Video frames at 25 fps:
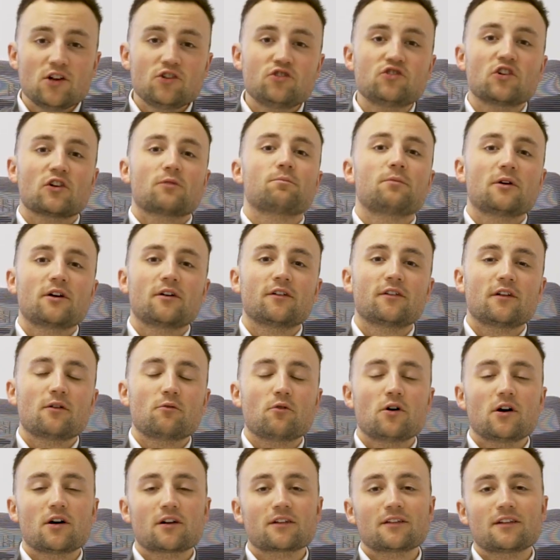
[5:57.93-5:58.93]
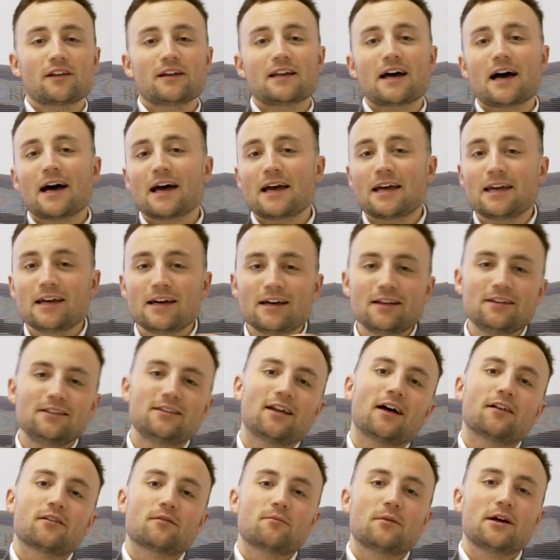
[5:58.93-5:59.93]
just because it works today
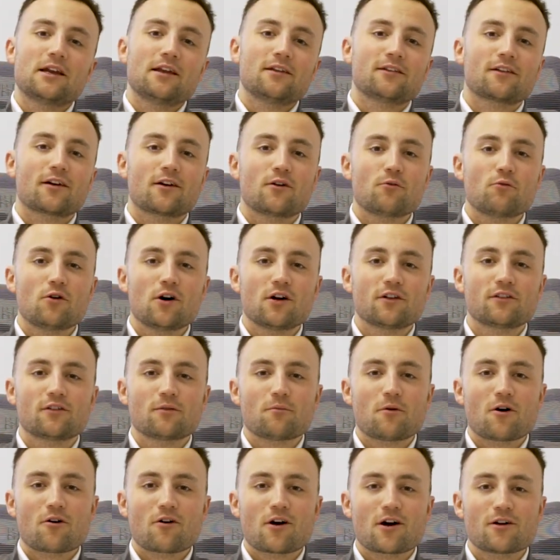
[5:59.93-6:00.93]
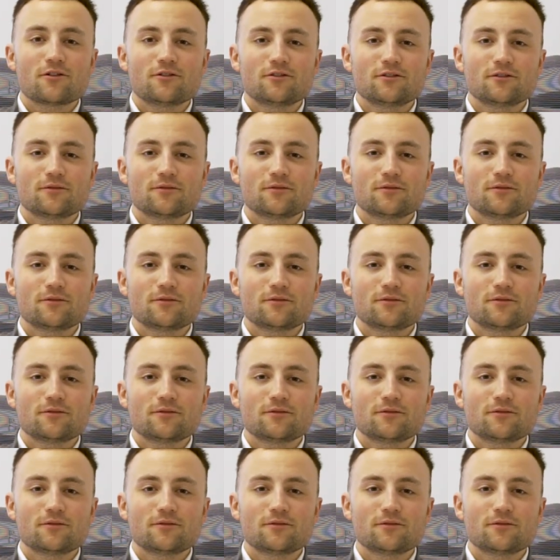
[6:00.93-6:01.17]
doesn't mean it's going to work tomorrow.